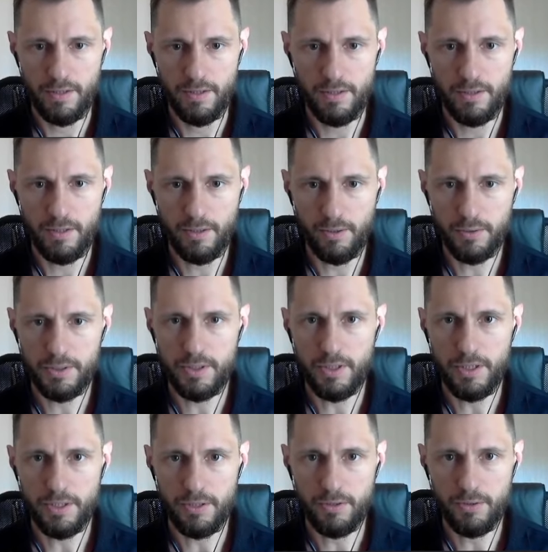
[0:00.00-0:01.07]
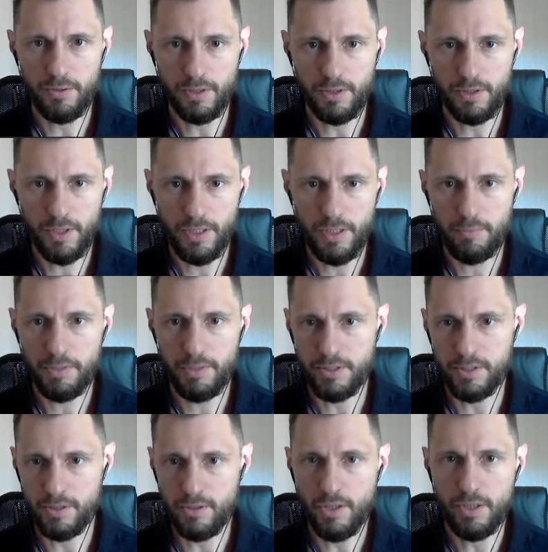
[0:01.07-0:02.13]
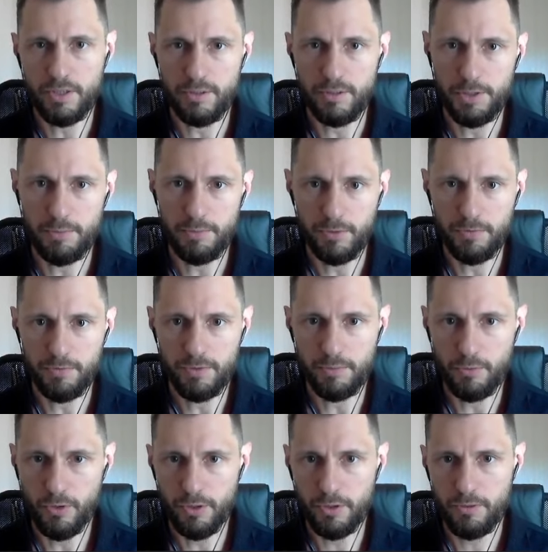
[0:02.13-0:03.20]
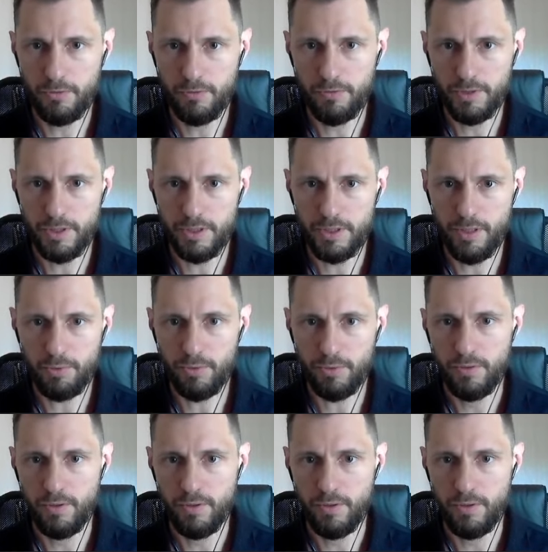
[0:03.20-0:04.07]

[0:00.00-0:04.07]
It looks like your claim is slotted to be approved tomorrow, for example.